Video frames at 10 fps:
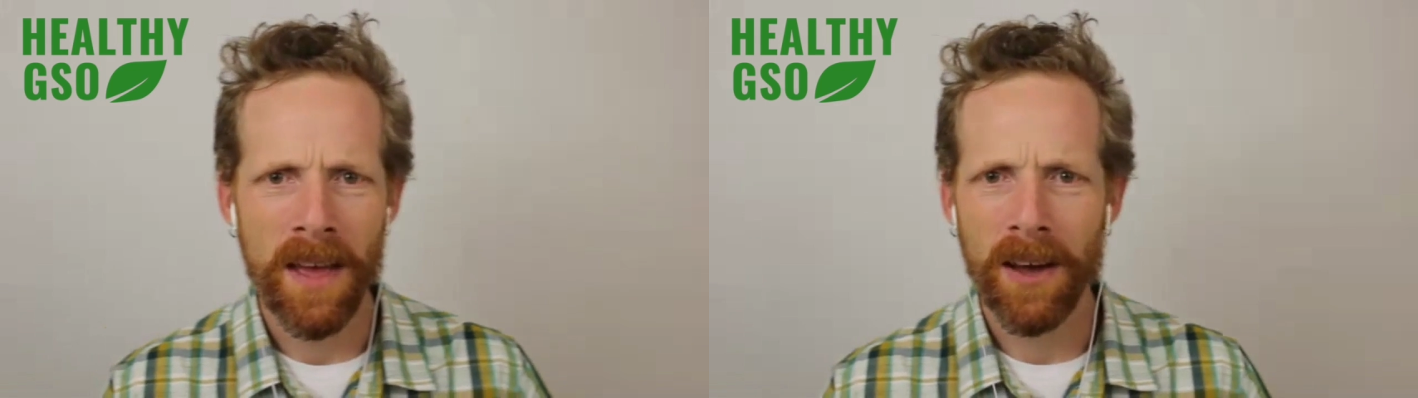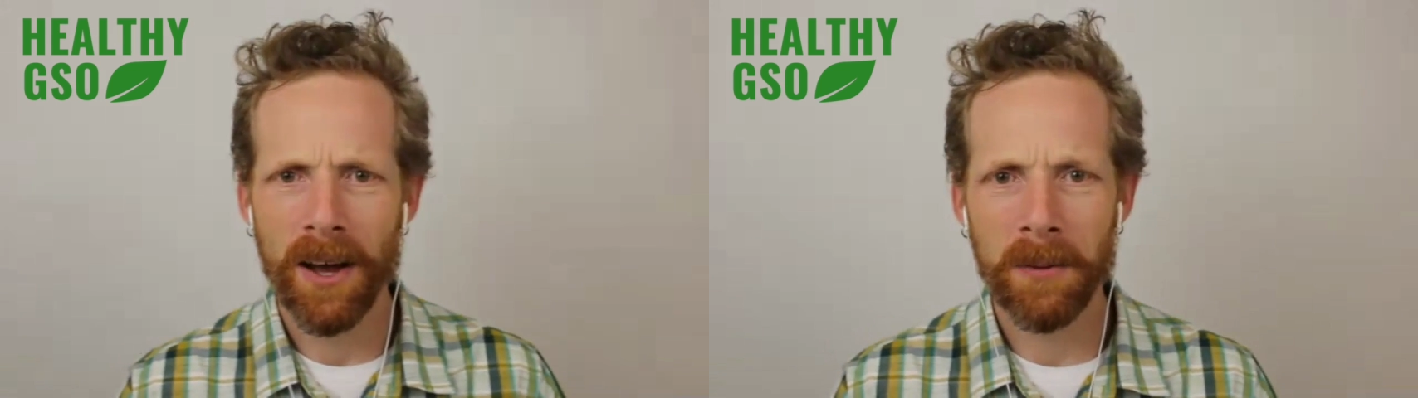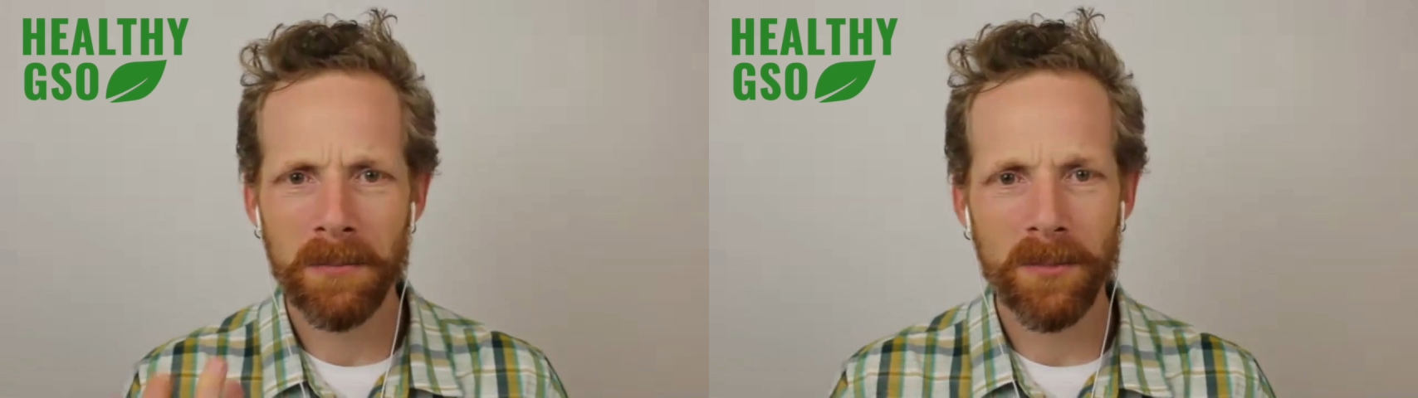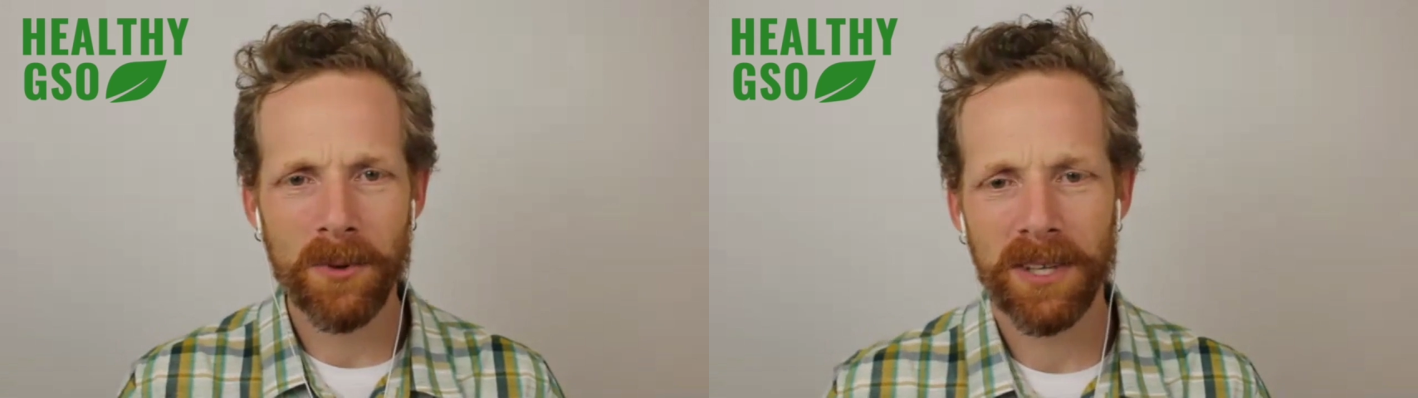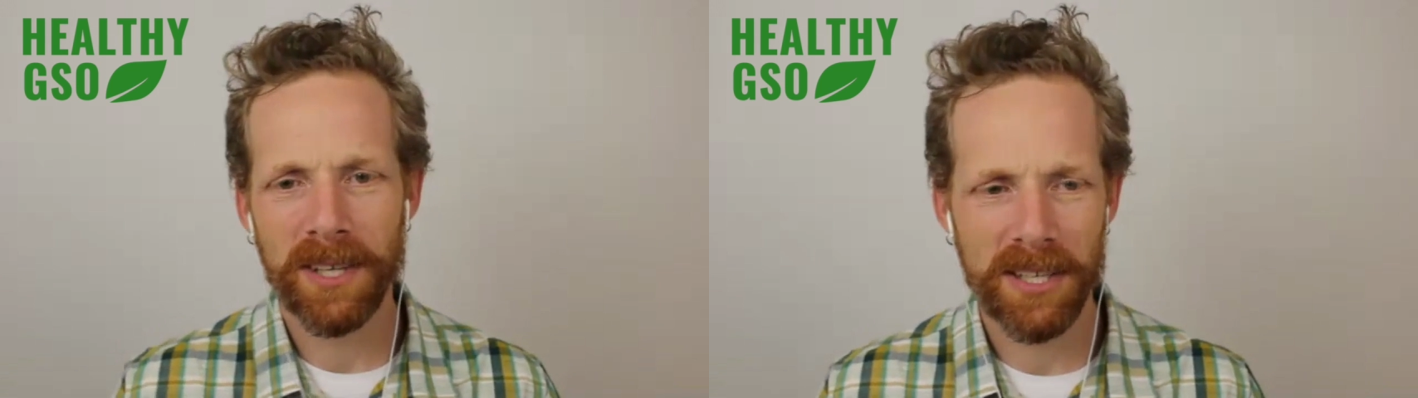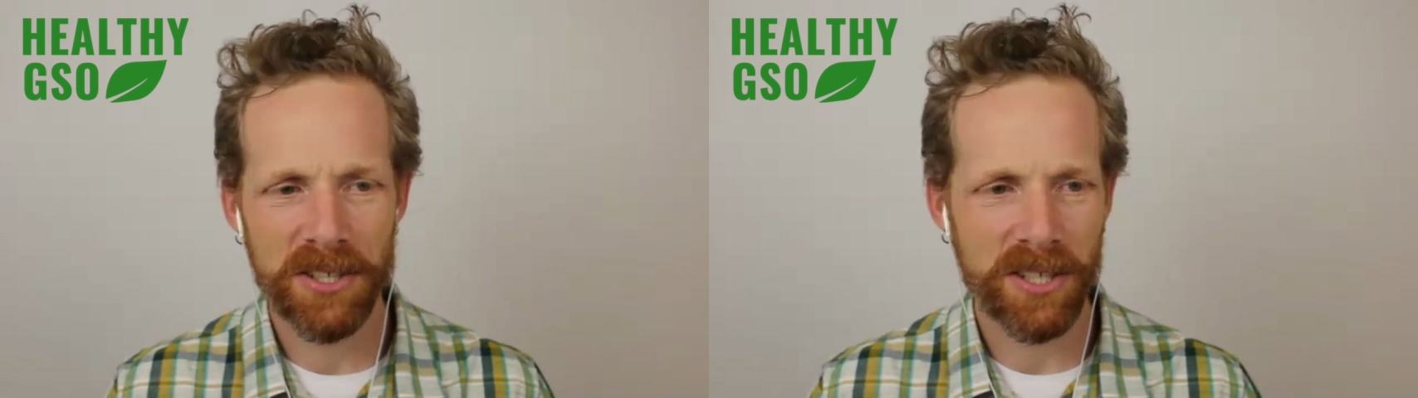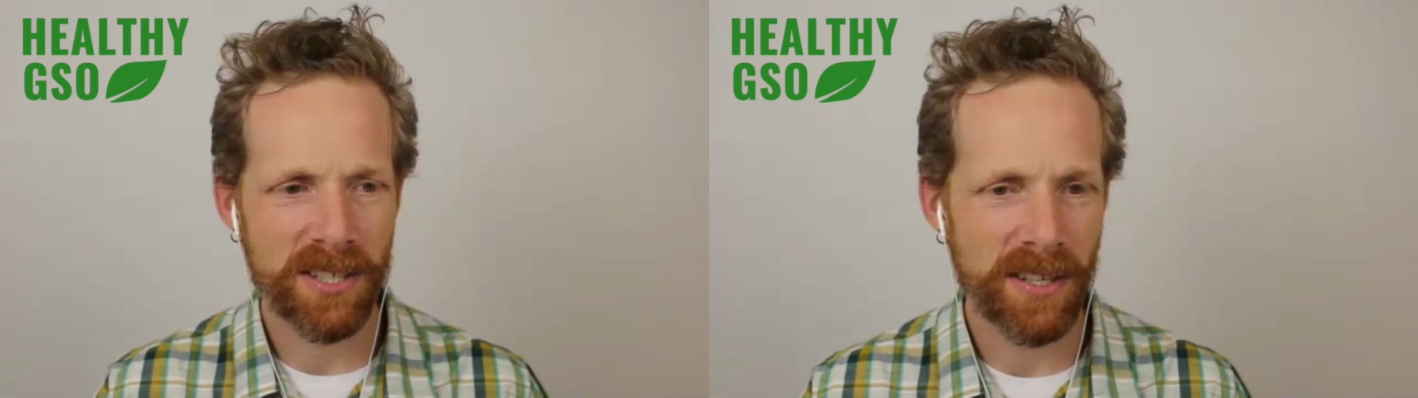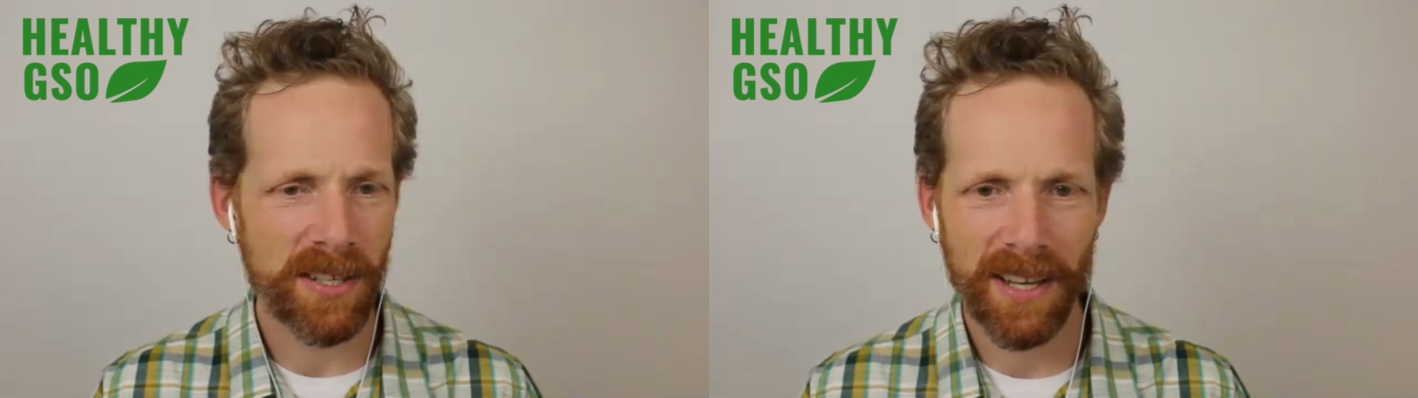Well, Kishie, is there
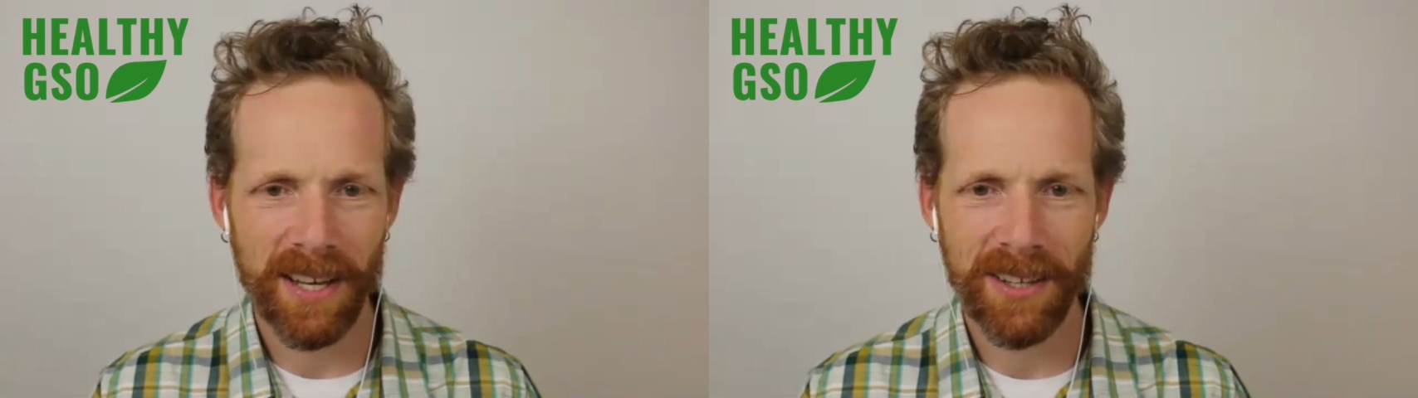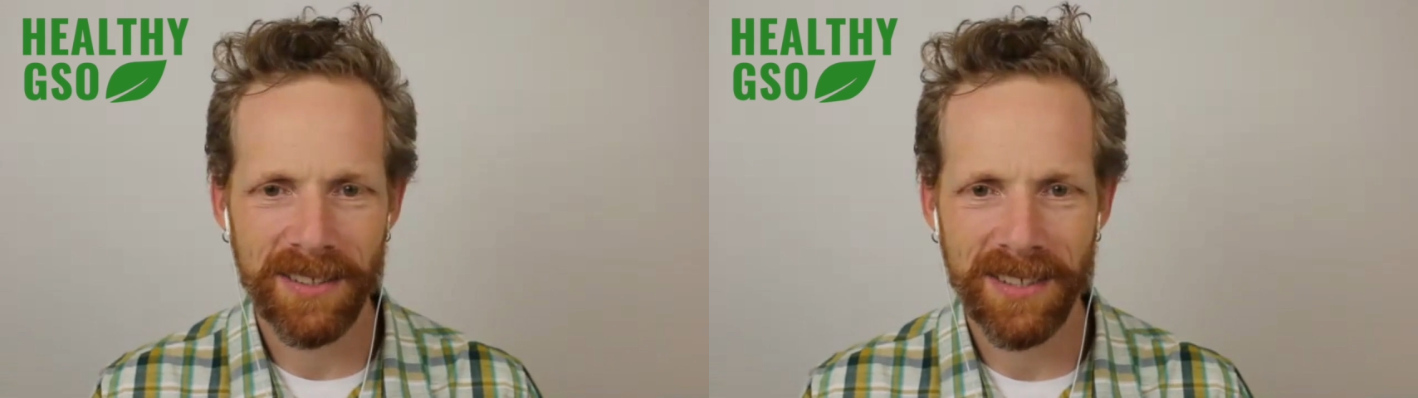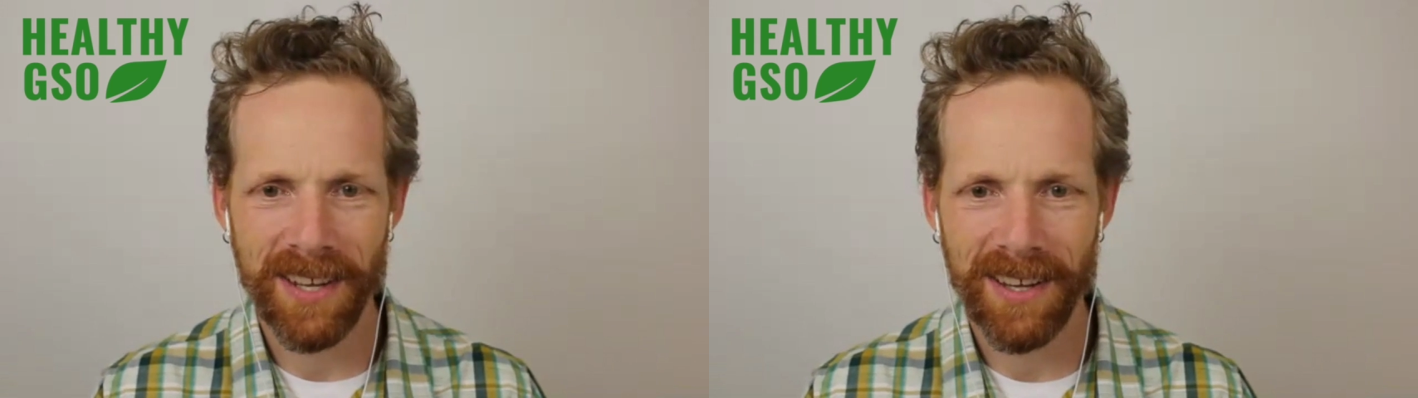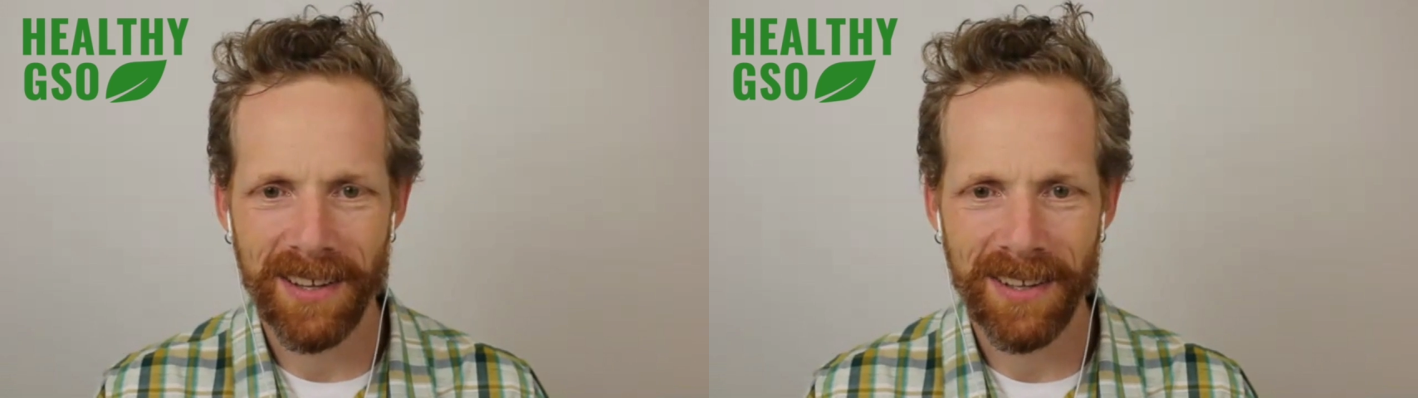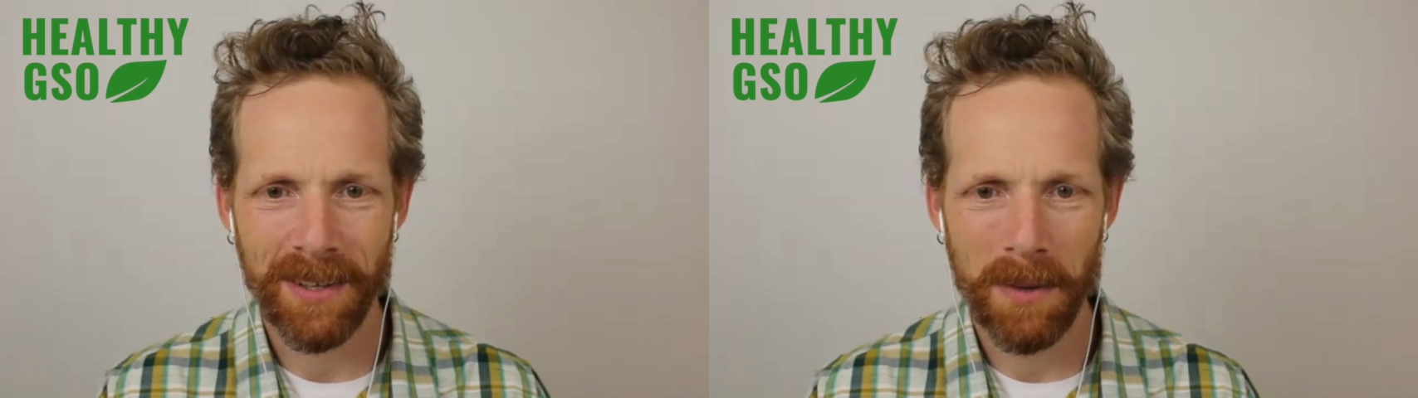anything else that